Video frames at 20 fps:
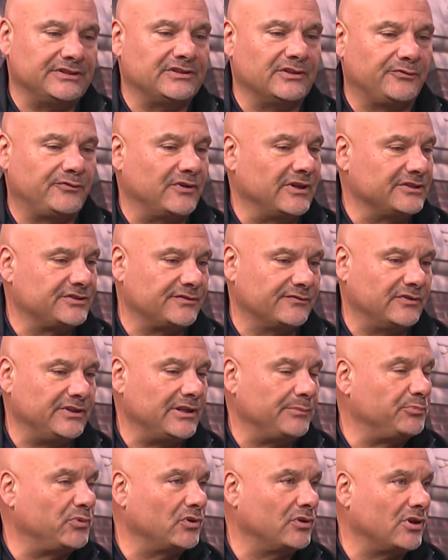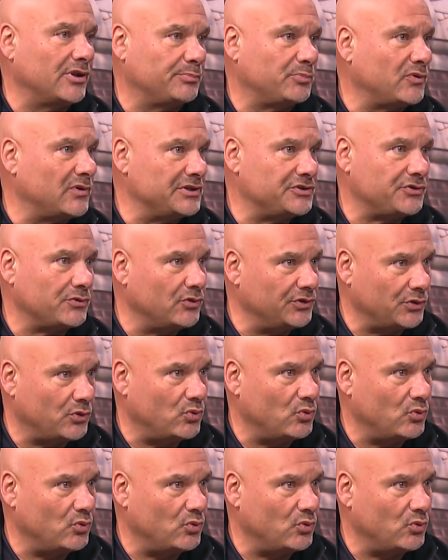Defensively, they put a lot of pressure on the